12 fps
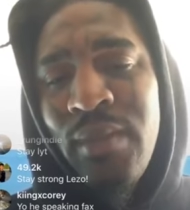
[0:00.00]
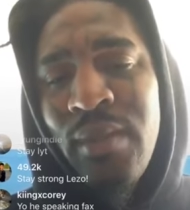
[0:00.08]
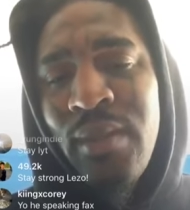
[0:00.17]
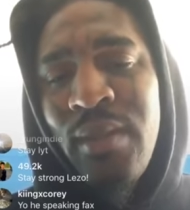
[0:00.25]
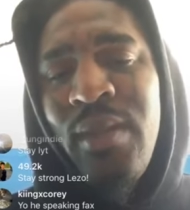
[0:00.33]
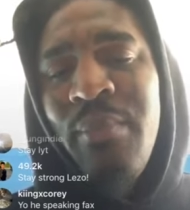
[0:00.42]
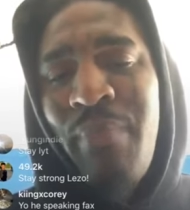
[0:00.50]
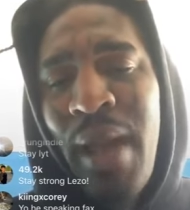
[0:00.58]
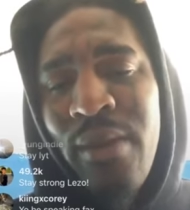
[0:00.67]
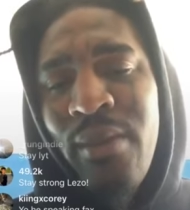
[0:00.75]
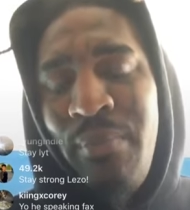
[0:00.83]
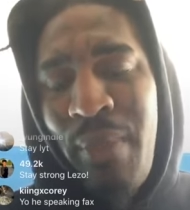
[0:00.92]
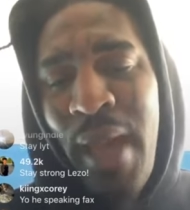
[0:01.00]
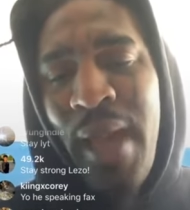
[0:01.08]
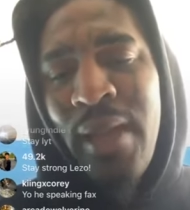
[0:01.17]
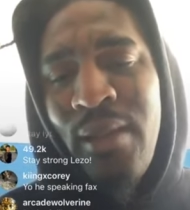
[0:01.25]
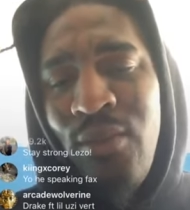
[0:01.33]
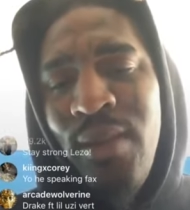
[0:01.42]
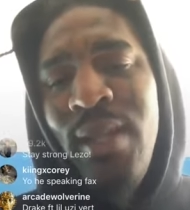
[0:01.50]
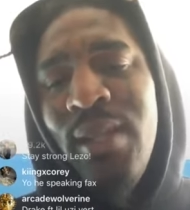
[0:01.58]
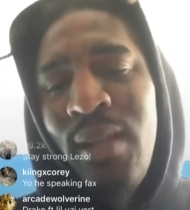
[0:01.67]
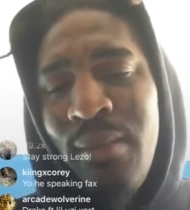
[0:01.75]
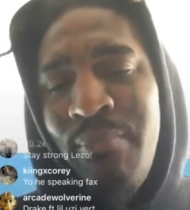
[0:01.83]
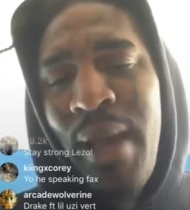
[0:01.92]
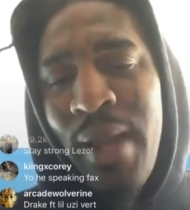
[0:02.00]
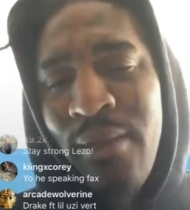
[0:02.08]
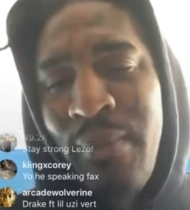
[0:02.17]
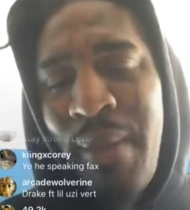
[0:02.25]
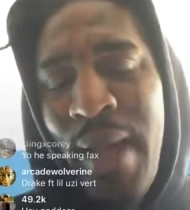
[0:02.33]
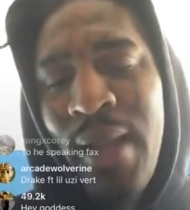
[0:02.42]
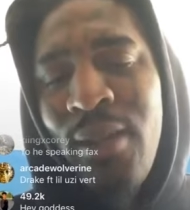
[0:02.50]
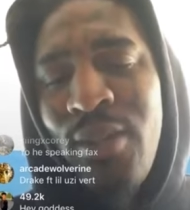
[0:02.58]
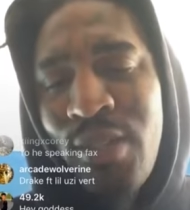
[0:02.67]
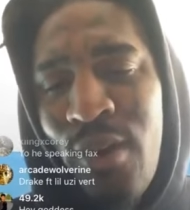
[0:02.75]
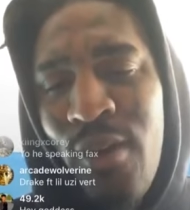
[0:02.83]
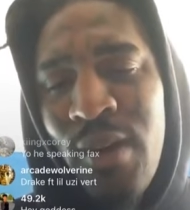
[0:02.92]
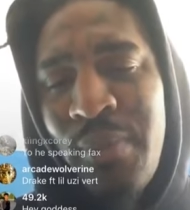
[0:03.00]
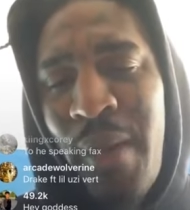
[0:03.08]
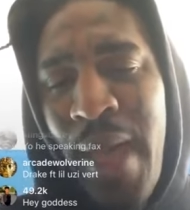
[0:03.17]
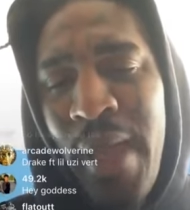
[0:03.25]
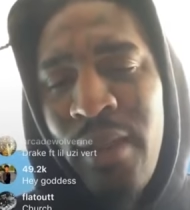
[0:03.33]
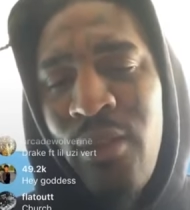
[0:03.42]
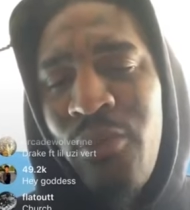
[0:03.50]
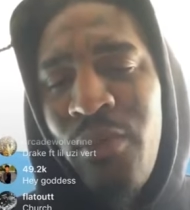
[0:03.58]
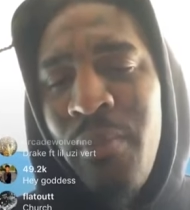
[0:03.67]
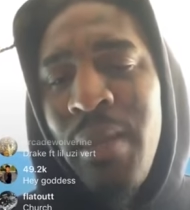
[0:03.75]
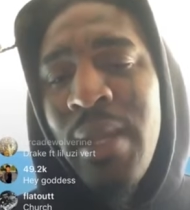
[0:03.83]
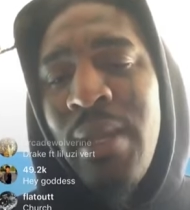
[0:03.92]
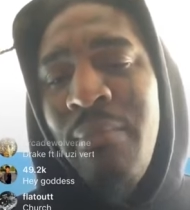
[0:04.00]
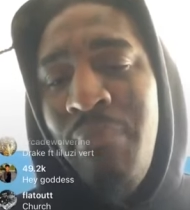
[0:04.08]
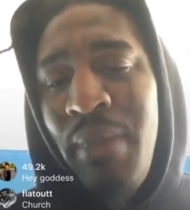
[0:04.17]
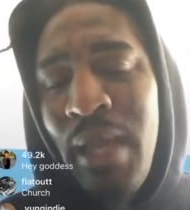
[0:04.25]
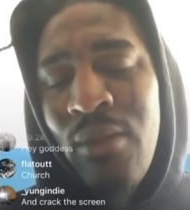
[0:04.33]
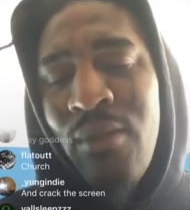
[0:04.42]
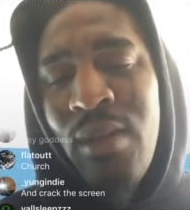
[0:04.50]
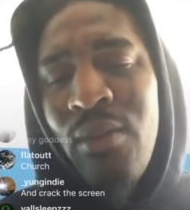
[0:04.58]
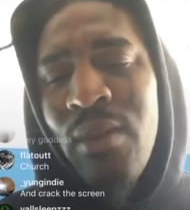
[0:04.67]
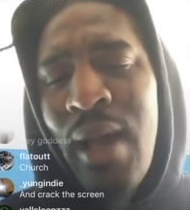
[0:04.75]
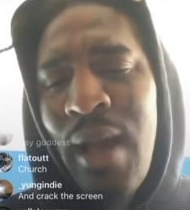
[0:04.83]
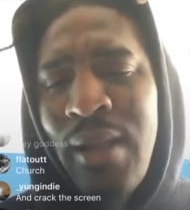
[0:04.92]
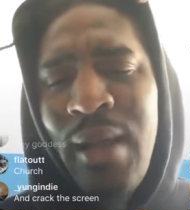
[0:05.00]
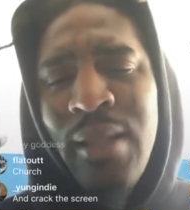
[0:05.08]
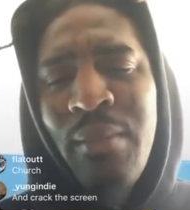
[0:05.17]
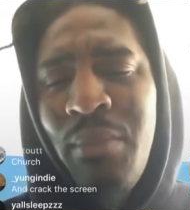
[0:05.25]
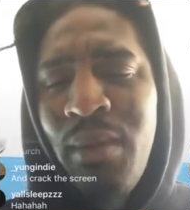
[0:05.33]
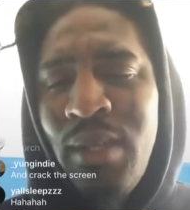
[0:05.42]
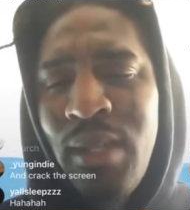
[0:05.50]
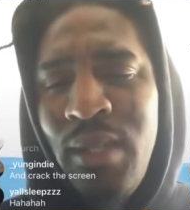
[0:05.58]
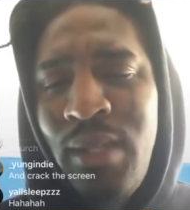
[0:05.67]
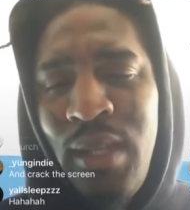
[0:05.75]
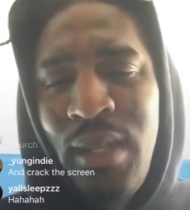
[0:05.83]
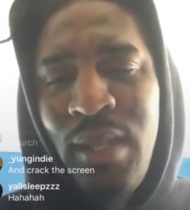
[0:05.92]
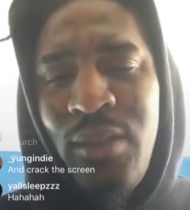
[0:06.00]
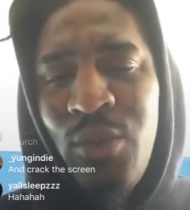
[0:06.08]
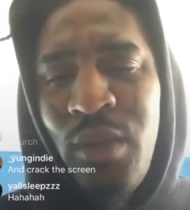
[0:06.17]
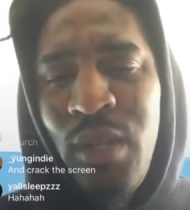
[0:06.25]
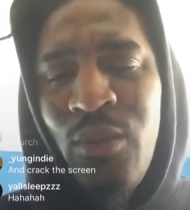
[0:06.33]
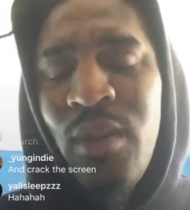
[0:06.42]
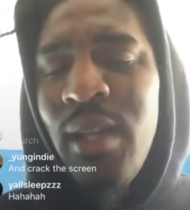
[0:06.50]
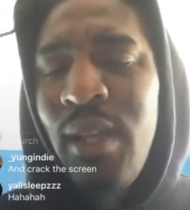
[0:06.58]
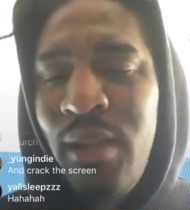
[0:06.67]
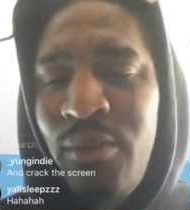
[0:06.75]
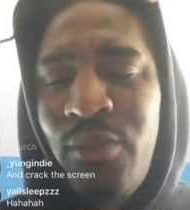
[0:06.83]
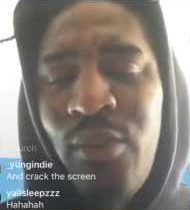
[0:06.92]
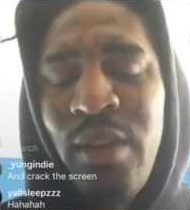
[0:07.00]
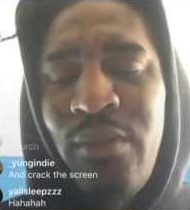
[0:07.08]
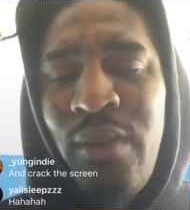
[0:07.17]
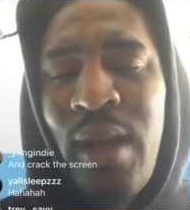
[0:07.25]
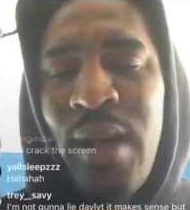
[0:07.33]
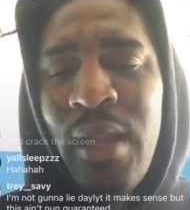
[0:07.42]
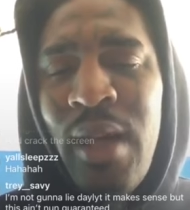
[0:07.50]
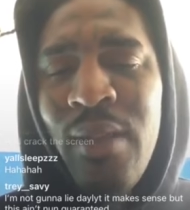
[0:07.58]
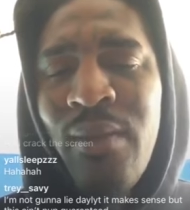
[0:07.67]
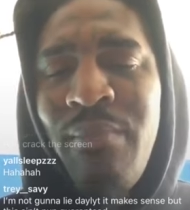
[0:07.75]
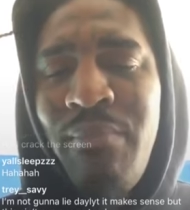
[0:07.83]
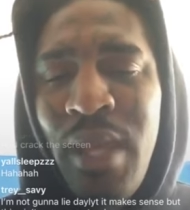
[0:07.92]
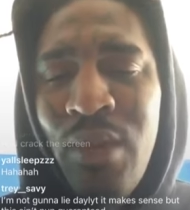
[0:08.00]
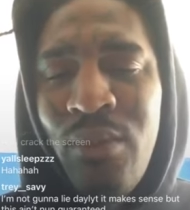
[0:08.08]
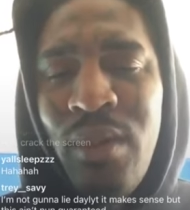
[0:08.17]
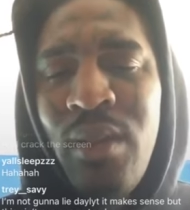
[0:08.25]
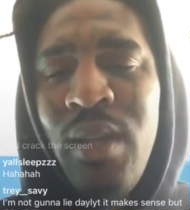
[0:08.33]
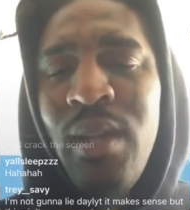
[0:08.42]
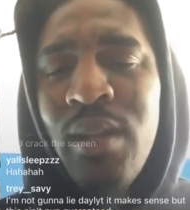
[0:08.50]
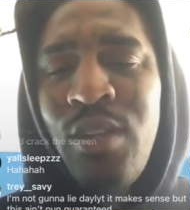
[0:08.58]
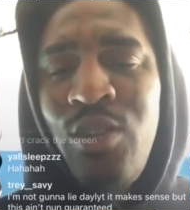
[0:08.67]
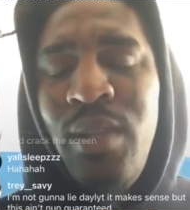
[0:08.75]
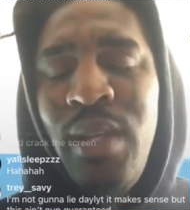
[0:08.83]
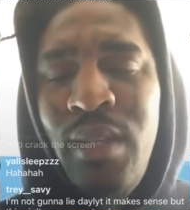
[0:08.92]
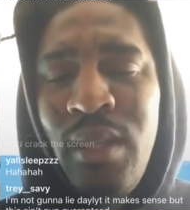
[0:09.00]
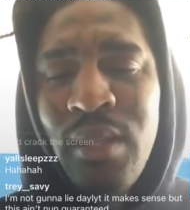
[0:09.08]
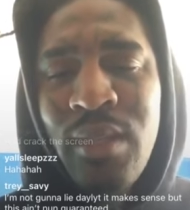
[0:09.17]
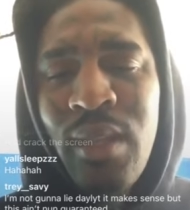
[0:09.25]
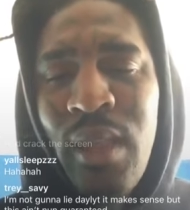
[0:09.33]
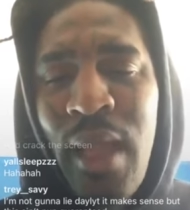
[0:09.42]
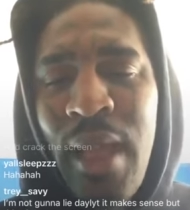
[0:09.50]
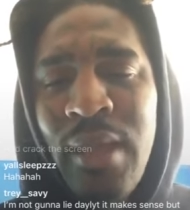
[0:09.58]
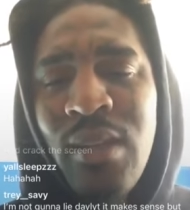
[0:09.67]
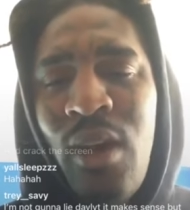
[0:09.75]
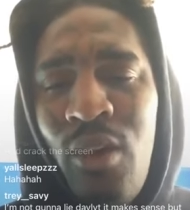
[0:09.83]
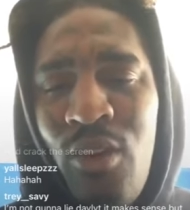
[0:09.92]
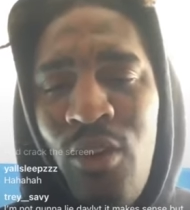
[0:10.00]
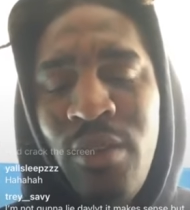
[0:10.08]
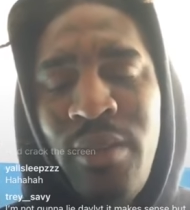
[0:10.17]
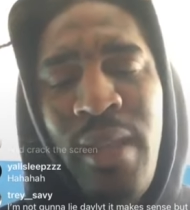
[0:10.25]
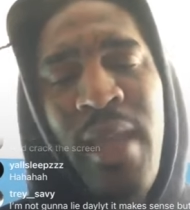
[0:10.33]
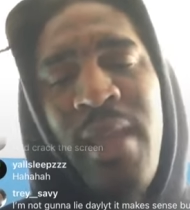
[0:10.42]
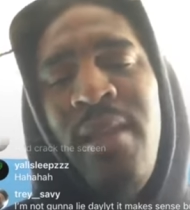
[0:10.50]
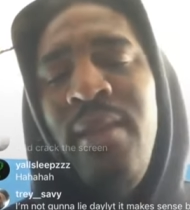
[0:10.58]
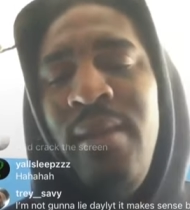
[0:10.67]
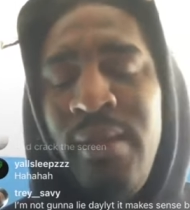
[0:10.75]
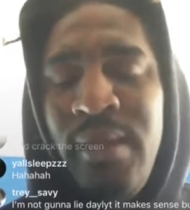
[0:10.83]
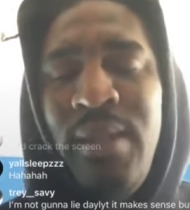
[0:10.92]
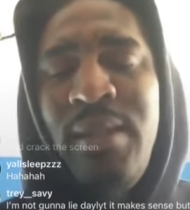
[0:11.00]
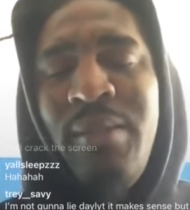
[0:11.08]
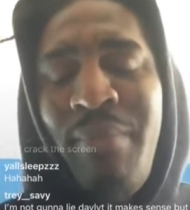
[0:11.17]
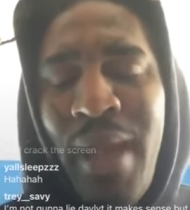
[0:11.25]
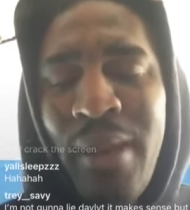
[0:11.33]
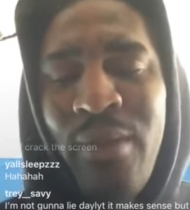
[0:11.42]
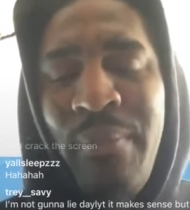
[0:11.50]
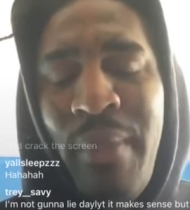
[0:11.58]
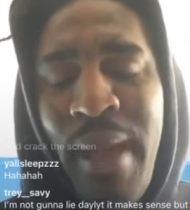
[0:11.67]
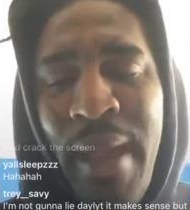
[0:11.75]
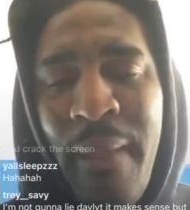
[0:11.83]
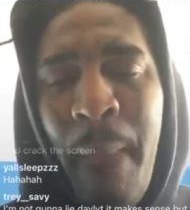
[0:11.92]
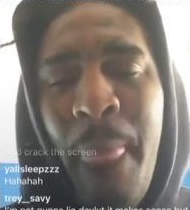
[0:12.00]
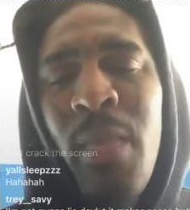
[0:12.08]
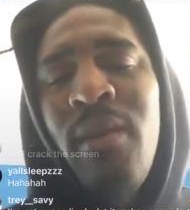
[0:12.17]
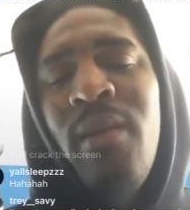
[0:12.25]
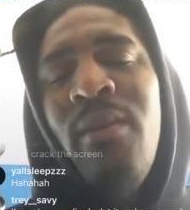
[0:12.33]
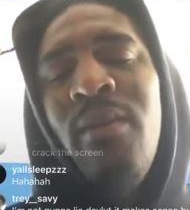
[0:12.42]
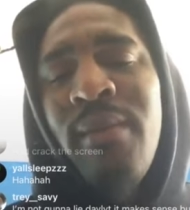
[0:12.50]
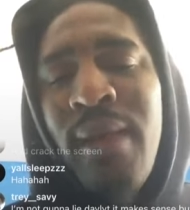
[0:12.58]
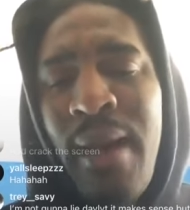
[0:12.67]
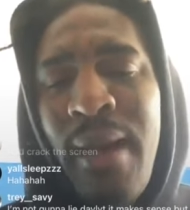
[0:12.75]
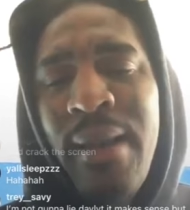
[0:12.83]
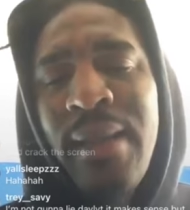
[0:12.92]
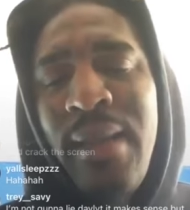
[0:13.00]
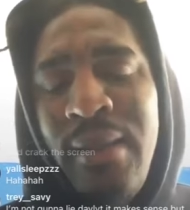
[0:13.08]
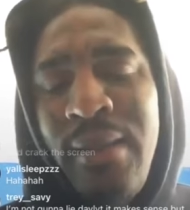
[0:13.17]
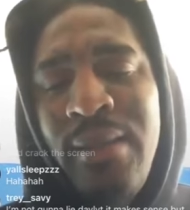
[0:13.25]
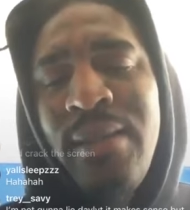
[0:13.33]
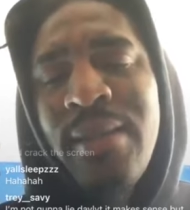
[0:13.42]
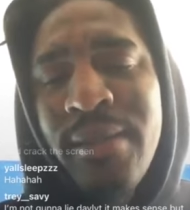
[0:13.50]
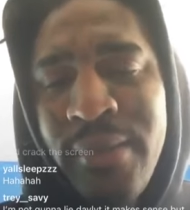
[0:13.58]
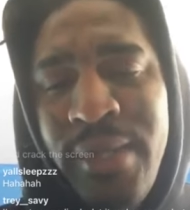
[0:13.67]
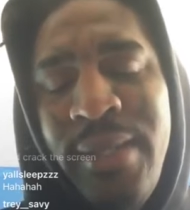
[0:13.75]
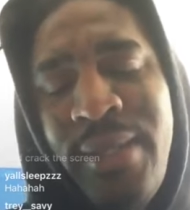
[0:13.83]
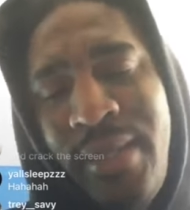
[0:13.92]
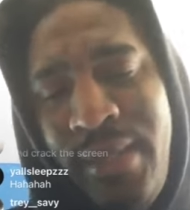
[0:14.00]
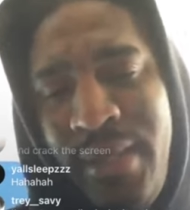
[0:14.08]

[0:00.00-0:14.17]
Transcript: So your battery pack, you need your little battery pack, little charge pack. You feel me? Get a big one, oh God, not the bullshit 10, 21. Get a $45, a big one. You need this to last all day. Get your battery pack on God. Get in the streets